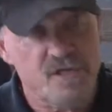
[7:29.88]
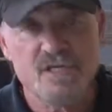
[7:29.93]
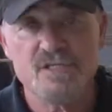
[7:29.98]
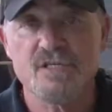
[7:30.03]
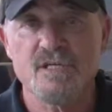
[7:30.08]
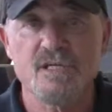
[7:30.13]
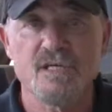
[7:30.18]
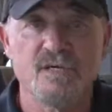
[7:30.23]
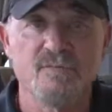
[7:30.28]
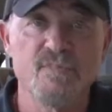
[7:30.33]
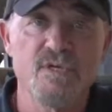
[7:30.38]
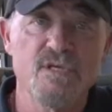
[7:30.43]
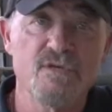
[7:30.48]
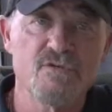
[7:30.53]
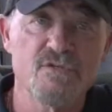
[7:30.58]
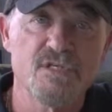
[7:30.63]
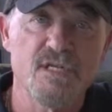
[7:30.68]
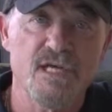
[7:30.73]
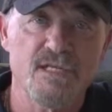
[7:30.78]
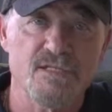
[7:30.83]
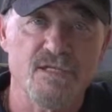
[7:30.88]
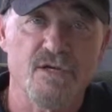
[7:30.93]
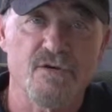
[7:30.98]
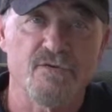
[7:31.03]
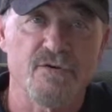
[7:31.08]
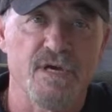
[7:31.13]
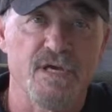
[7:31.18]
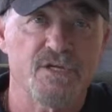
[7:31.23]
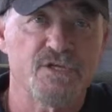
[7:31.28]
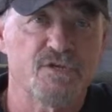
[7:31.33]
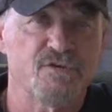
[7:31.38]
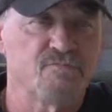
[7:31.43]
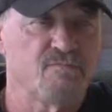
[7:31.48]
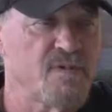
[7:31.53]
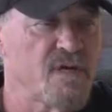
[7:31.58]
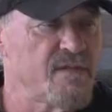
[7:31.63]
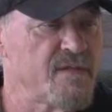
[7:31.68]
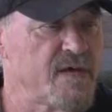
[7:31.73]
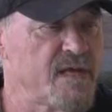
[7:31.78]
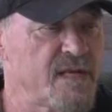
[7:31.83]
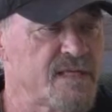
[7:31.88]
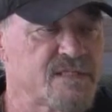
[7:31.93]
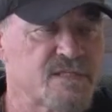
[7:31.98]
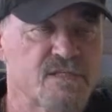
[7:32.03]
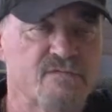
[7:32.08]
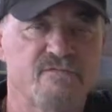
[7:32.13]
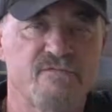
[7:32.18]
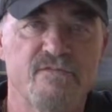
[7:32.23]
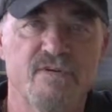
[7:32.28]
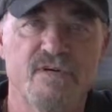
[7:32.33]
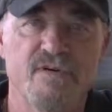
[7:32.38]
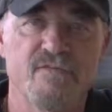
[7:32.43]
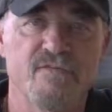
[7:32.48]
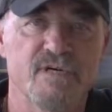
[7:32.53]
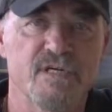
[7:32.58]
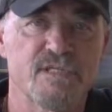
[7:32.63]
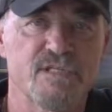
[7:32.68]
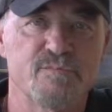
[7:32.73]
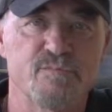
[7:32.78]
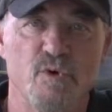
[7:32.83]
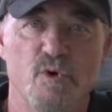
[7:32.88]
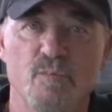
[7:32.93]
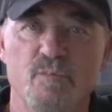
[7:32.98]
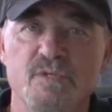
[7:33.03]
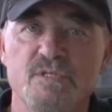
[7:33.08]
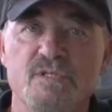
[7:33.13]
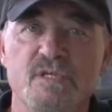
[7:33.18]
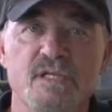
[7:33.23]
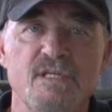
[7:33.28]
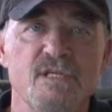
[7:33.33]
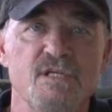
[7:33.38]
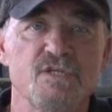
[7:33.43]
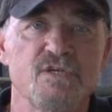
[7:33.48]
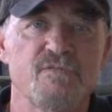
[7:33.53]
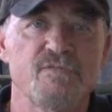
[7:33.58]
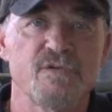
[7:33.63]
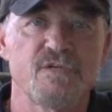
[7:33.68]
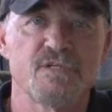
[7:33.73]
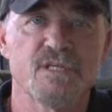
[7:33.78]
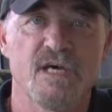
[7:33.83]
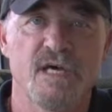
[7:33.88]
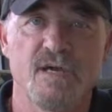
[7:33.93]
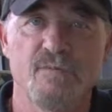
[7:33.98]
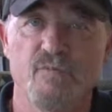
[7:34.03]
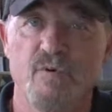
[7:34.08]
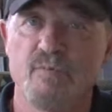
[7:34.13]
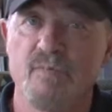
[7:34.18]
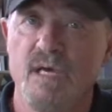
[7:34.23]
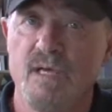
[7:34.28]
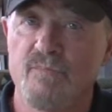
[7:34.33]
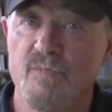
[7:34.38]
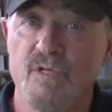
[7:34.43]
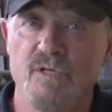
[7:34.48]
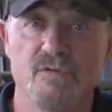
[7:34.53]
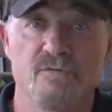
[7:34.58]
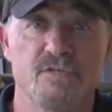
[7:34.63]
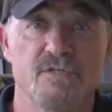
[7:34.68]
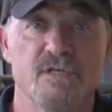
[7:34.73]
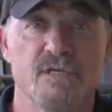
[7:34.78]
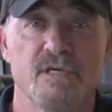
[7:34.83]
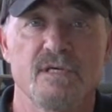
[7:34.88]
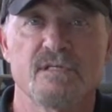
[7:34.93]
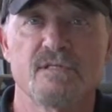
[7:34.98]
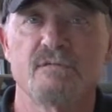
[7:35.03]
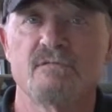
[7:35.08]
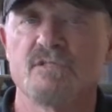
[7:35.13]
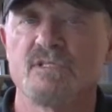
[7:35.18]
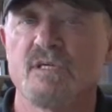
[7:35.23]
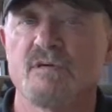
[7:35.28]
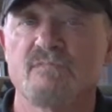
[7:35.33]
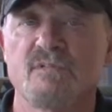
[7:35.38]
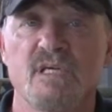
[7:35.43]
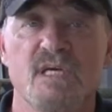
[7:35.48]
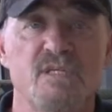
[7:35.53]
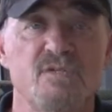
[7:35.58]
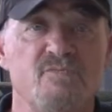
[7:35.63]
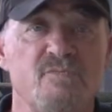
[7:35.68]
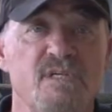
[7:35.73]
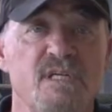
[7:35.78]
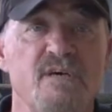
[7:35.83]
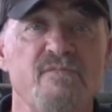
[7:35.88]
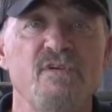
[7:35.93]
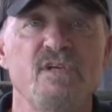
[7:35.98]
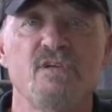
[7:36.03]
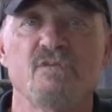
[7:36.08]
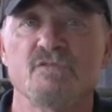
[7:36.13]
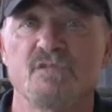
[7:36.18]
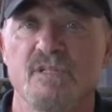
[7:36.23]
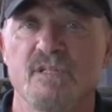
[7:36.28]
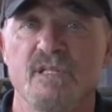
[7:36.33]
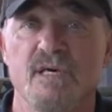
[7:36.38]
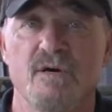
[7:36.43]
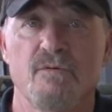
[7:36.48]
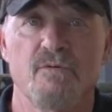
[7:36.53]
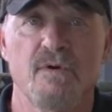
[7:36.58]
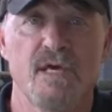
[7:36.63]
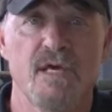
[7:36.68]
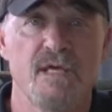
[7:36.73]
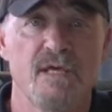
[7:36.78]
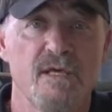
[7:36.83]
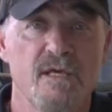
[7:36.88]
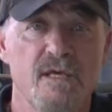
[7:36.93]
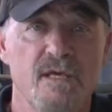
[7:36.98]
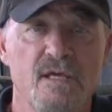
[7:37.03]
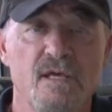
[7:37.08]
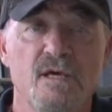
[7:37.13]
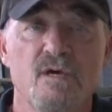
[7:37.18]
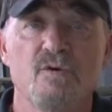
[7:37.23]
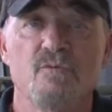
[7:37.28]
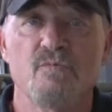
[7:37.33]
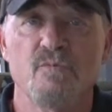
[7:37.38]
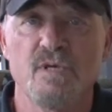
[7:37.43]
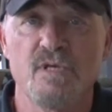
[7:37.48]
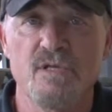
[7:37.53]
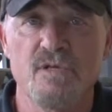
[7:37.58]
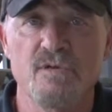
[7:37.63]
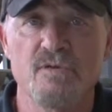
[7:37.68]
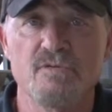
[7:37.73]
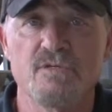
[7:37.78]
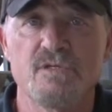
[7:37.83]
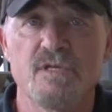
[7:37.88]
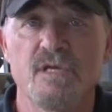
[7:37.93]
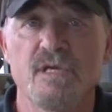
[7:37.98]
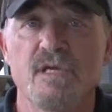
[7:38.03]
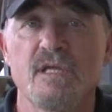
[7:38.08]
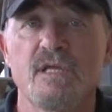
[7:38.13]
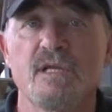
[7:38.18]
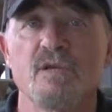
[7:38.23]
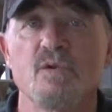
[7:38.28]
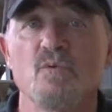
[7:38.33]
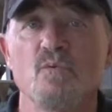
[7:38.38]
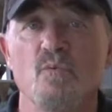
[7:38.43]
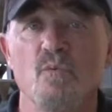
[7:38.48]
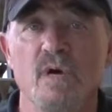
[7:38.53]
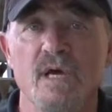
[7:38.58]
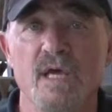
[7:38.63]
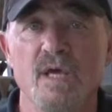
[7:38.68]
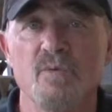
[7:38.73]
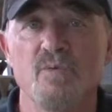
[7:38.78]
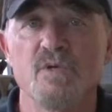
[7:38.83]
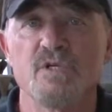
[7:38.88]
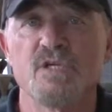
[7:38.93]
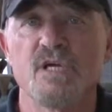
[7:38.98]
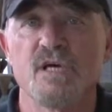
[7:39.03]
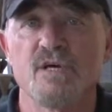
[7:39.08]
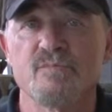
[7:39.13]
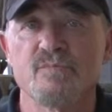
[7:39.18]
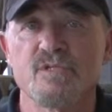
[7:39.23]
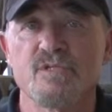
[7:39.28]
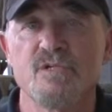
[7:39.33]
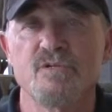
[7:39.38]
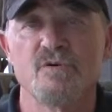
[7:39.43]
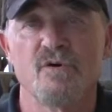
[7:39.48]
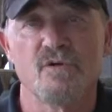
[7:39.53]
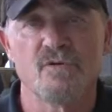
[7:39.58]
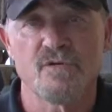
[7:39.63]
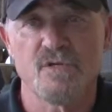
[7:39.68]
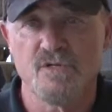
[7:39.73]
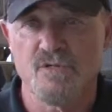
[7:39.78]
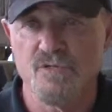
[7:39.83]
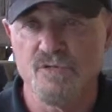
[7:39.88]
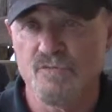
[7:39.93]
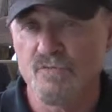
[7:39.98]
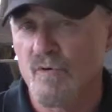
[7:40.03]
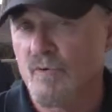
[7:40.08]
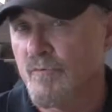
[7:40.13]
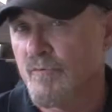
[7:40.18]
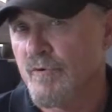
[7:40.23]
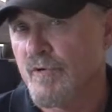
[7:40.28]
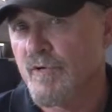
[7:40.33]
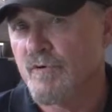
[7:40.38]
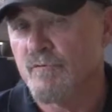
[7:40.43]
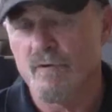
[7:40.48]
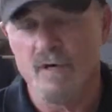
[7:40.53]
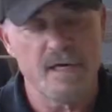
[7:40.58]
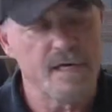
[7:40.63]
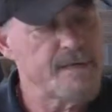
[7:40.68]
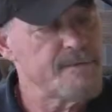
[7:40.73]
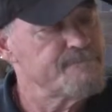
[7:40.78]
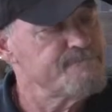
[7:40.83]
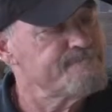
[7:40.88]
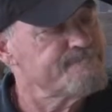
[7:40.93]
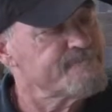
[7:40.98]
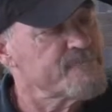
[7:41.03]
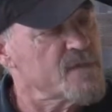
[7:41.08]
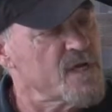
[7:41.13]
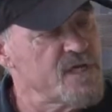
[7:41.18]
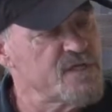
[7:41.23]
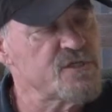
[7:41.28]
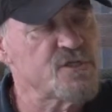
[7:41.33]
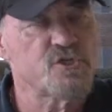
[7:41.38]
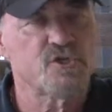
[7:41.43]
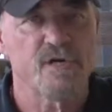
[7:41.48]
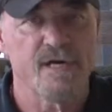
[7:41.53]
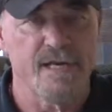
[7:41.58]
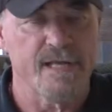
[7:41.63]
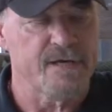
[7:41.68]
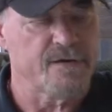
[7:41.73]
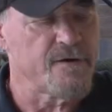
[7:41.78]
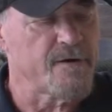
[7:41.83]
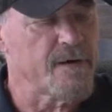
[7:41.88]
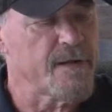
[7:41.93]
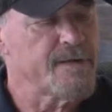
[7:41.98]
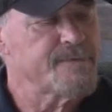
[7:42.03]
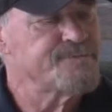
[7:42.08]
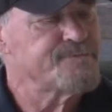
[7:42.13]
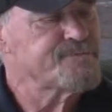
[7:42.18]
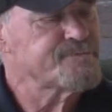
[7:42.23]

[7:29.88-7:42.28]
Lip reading: yes, it can be used as a correction, but that is a very, very small percentage of the time we might be using it. And sometimes we never use it that way. We're using it in a way which helps the dog to do what we require. It's a training collar.